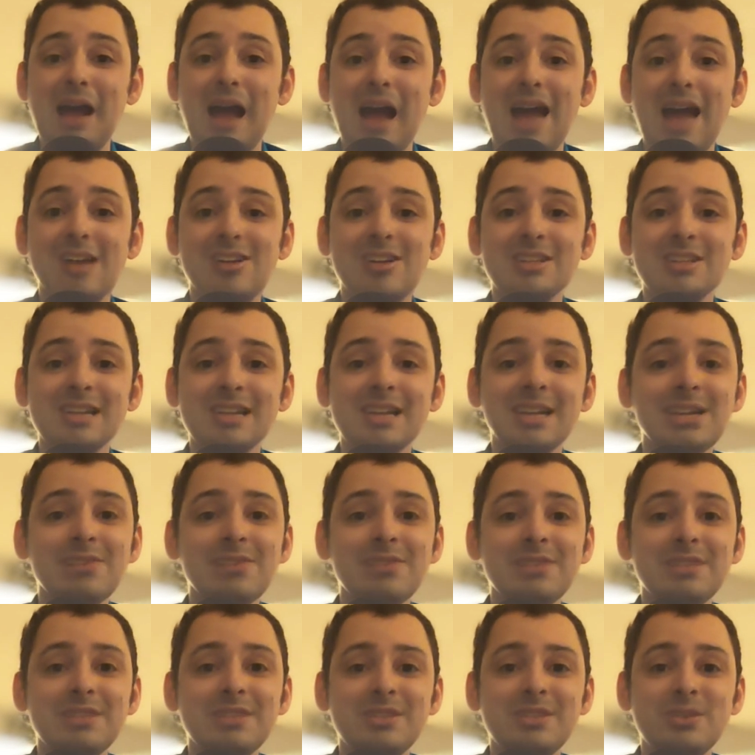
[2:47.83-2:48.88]
I just kind
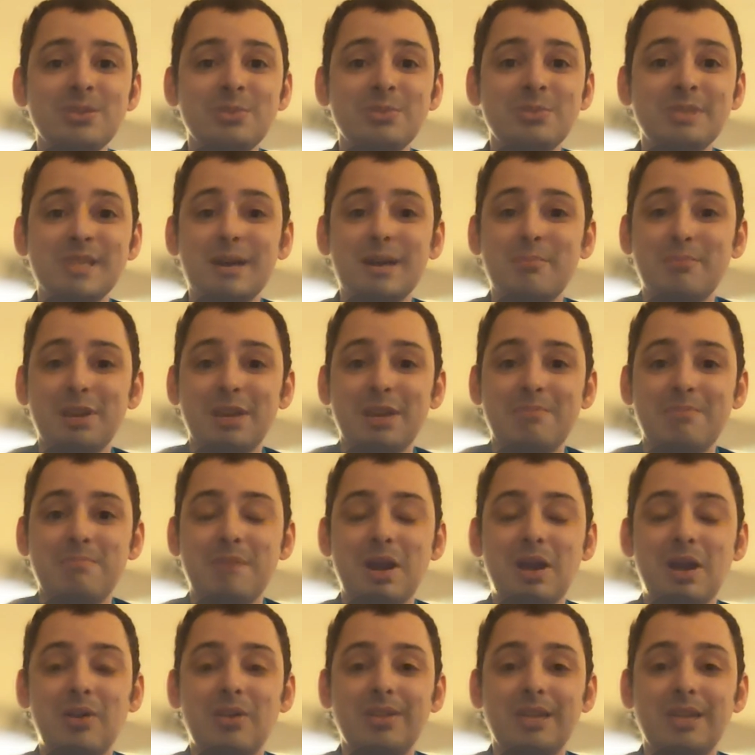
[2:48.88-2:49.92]
of assumed somebody in
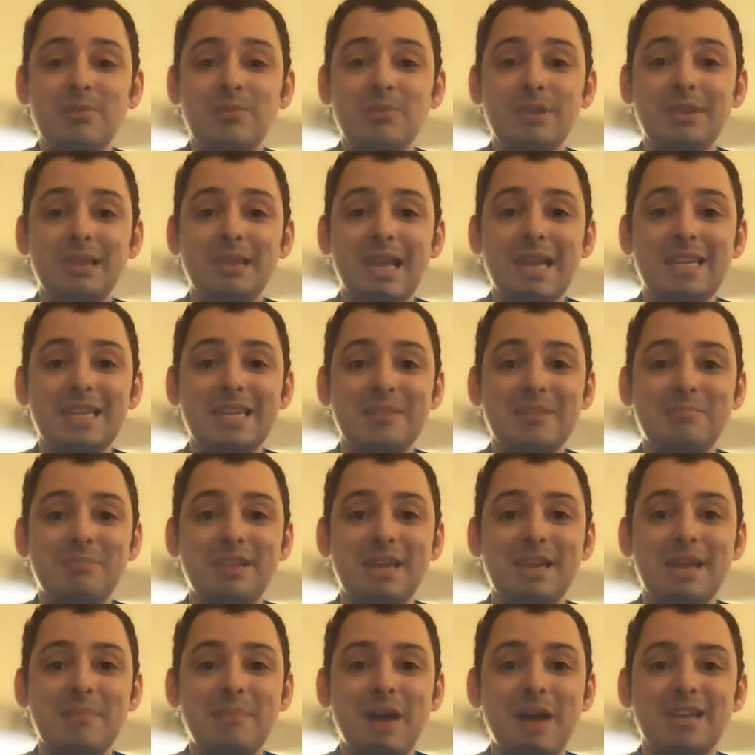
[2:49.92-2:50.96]
Maryland would like to
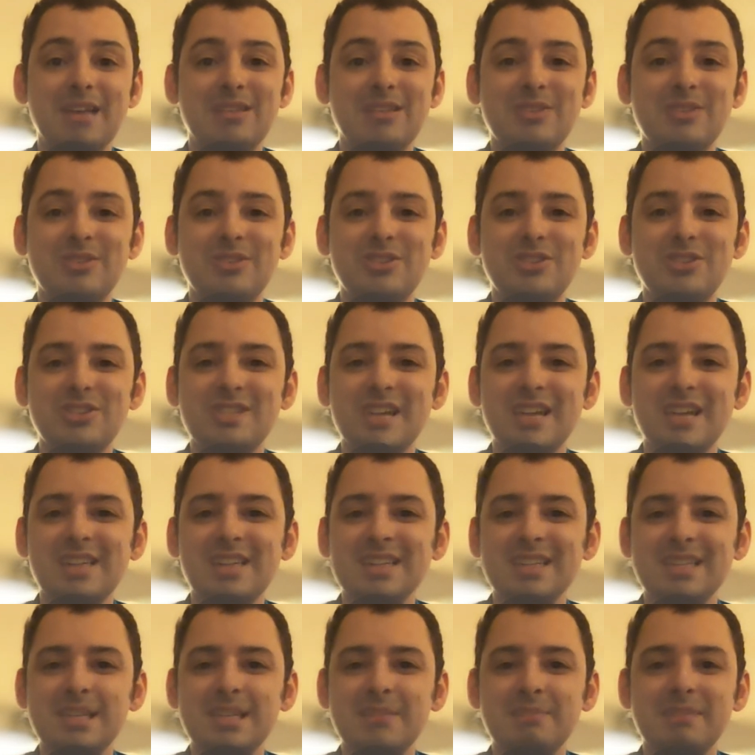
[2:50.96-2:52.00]
play a puzzle. It just kind
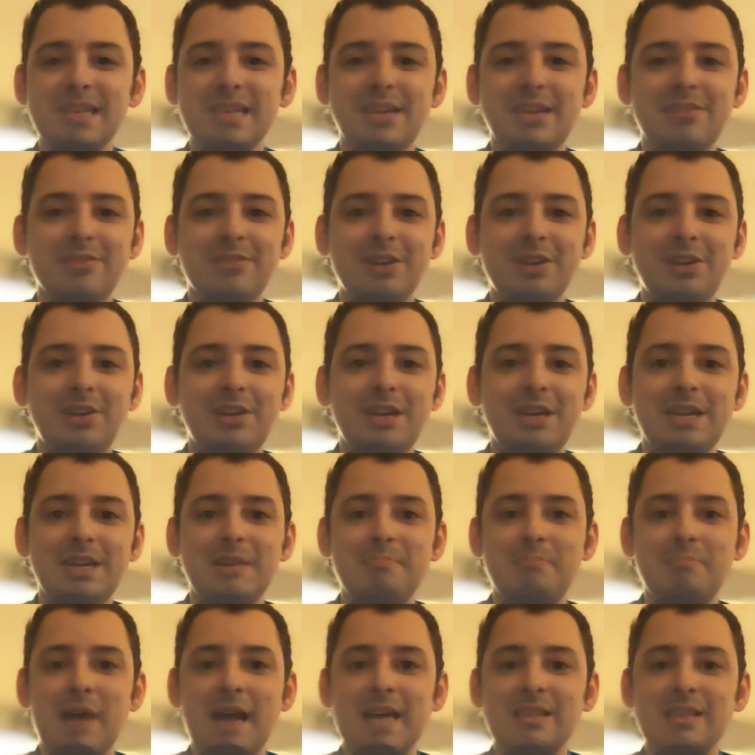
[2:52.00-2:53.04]
of seems like a
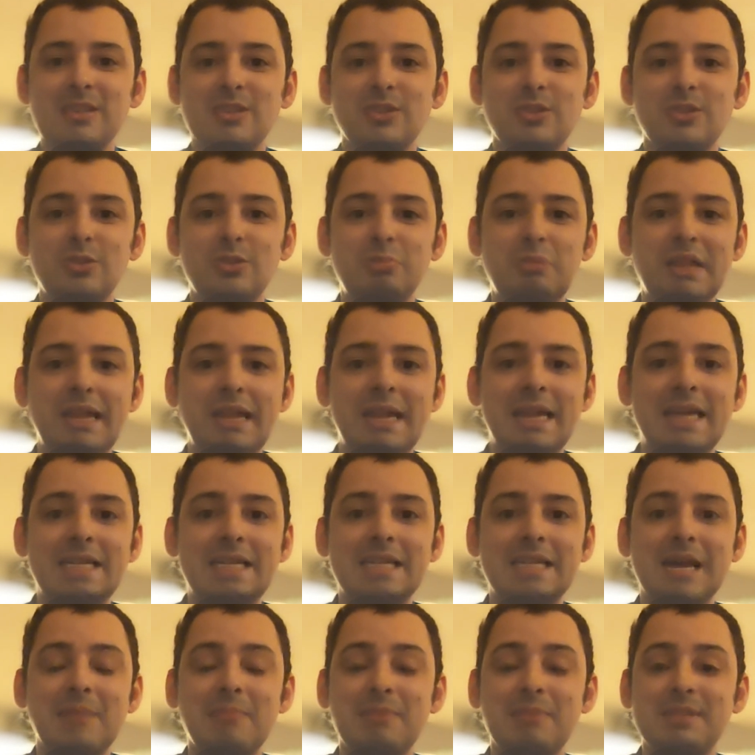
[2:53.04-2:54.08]
very puzzle
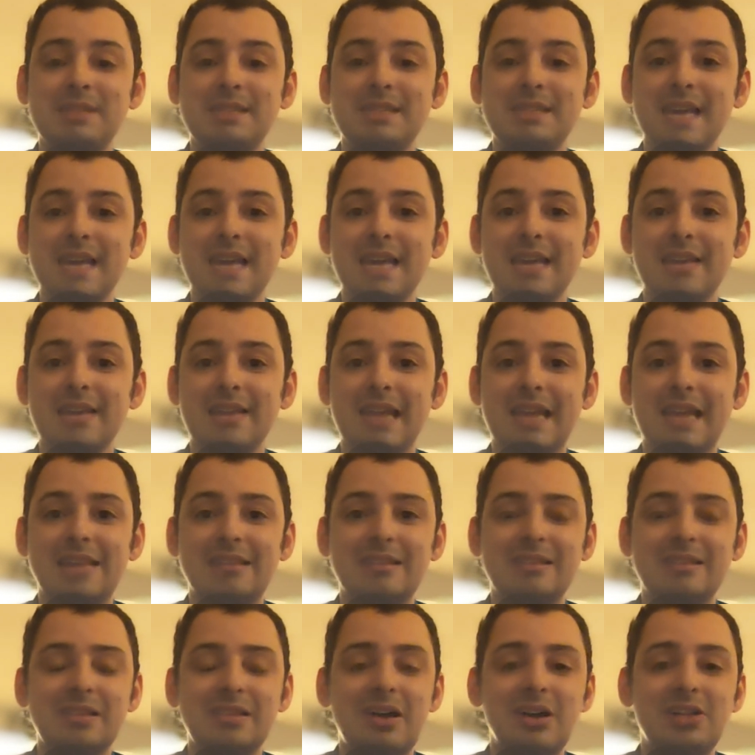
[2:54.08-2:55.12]
playing type of state. Like
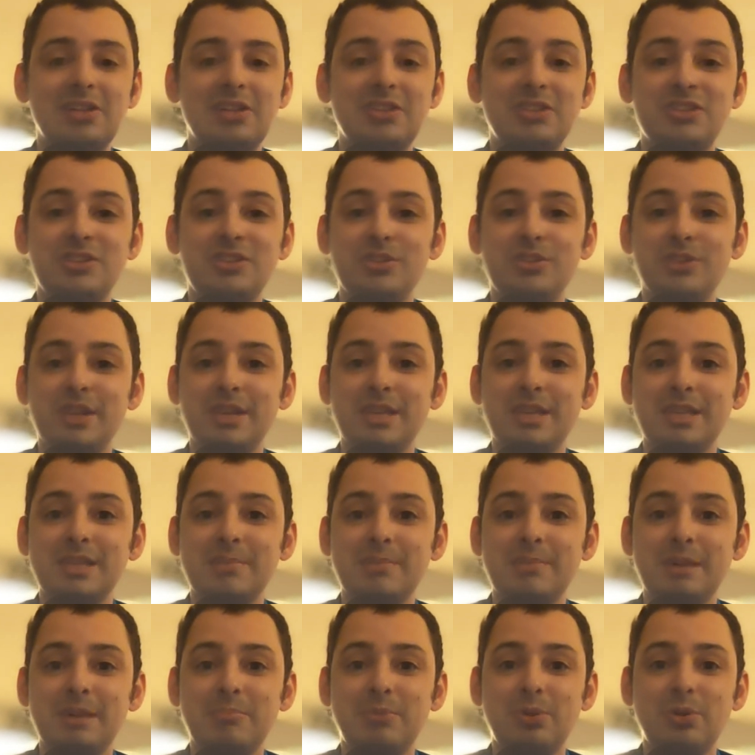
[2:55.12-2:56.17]
there's a lot of studious
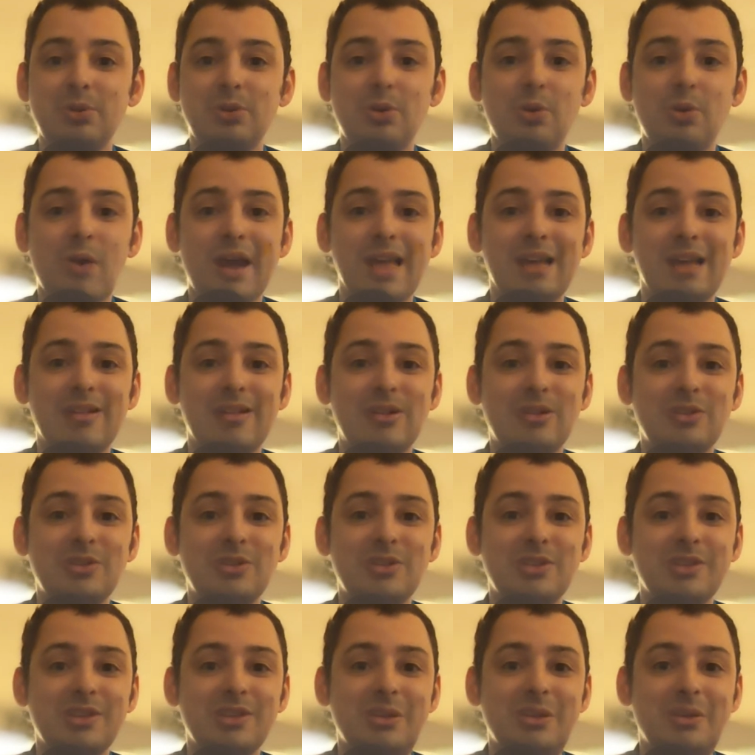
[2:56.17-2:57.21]
people quite
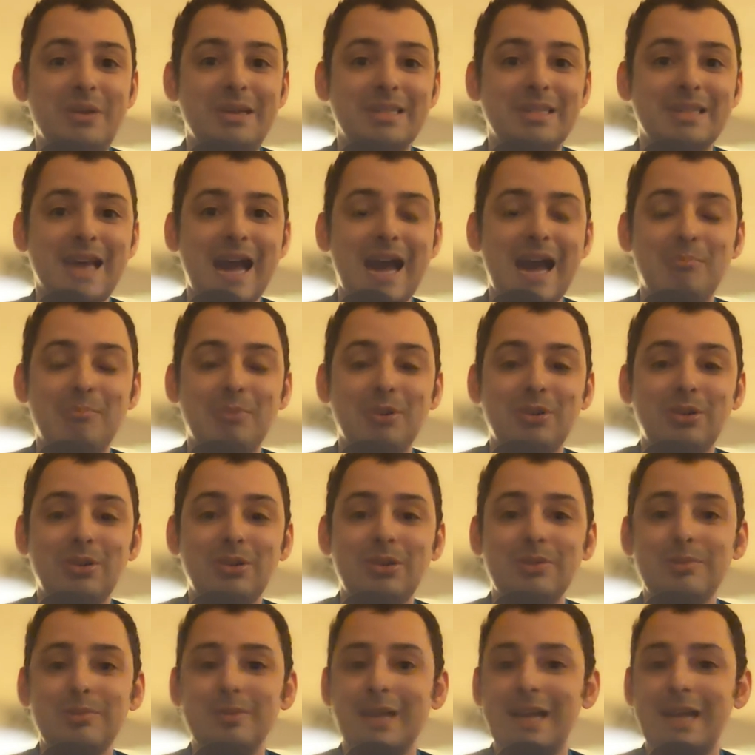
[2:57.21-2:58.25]
close to the US
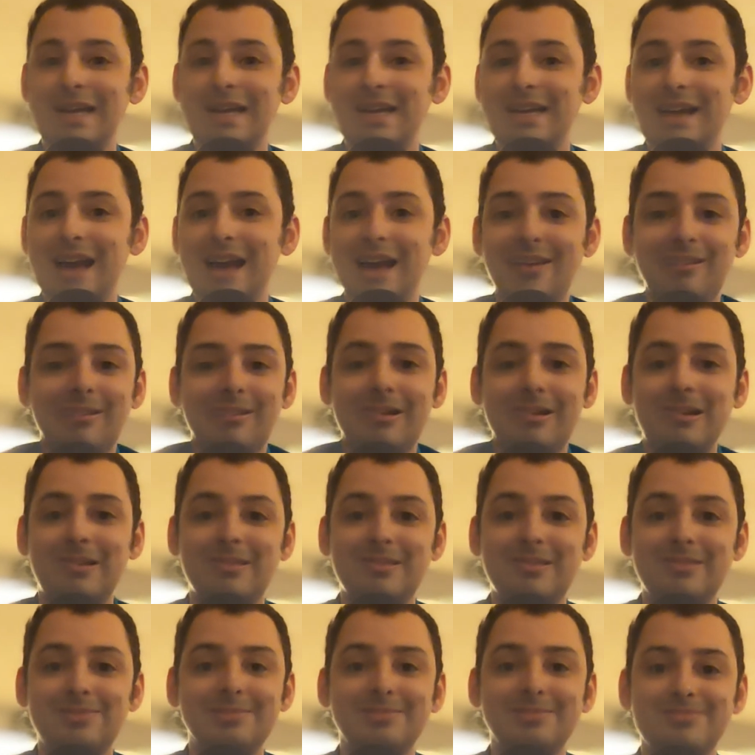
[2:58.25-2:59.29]
Capitol. I don't
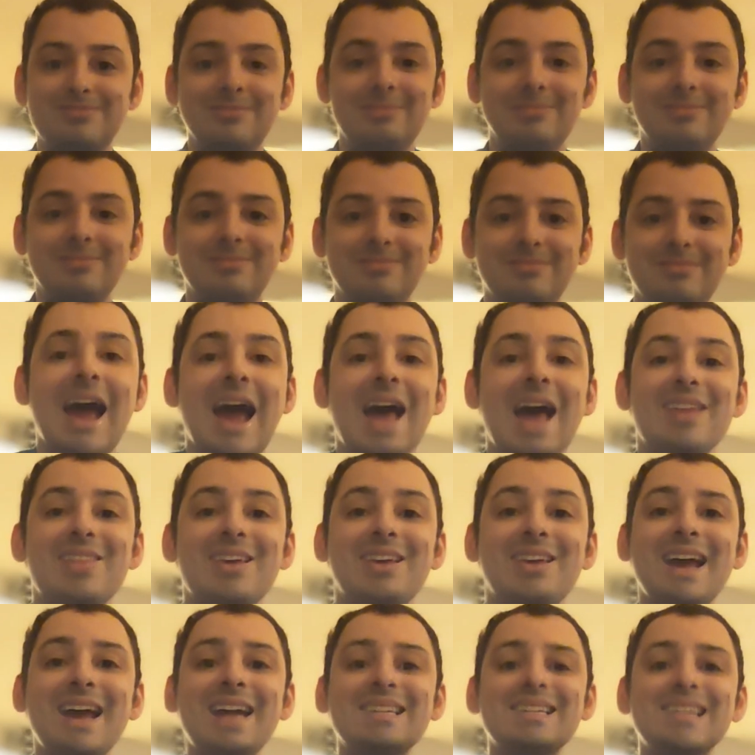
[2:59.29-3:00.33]
know.
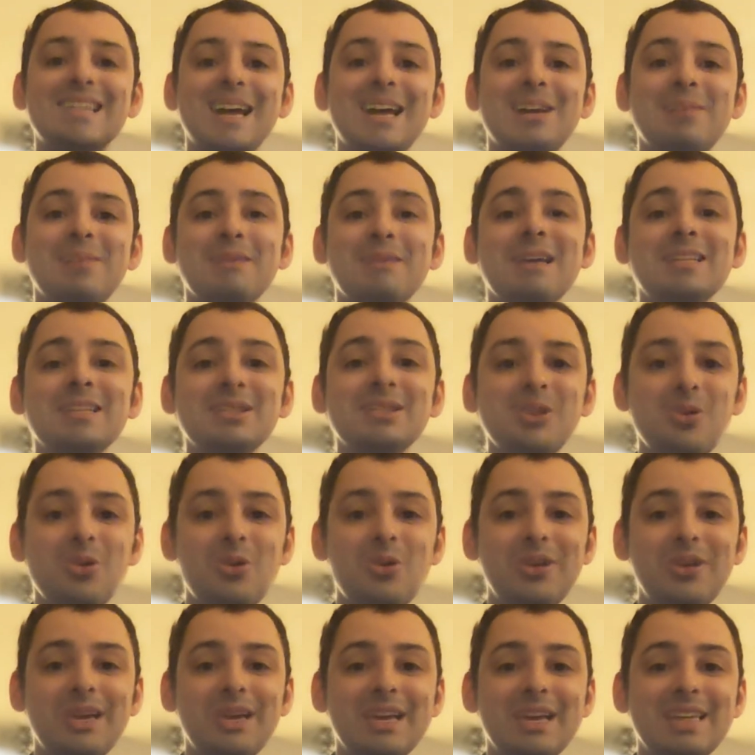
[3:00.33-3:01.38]
The next item that
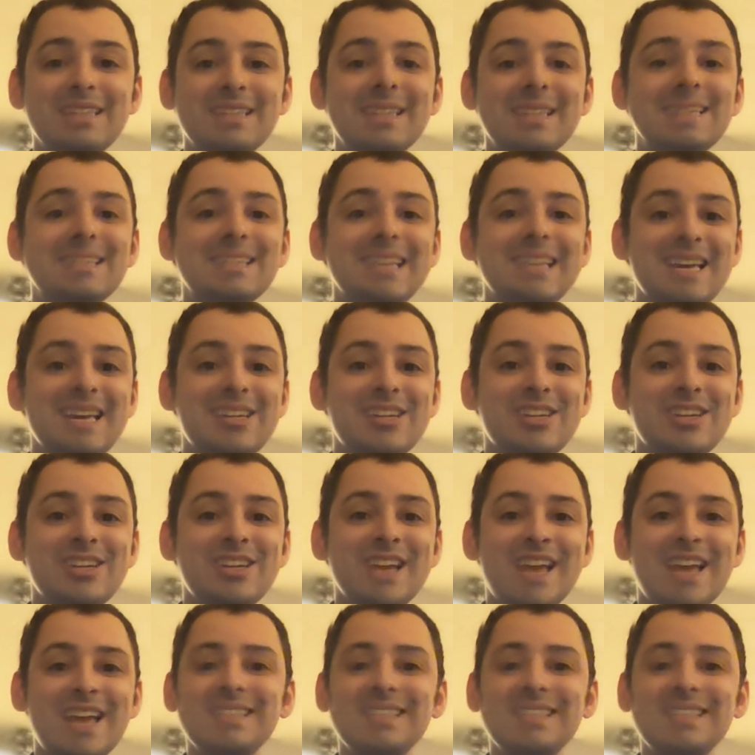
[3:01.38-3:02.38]
sold is this KitchenAid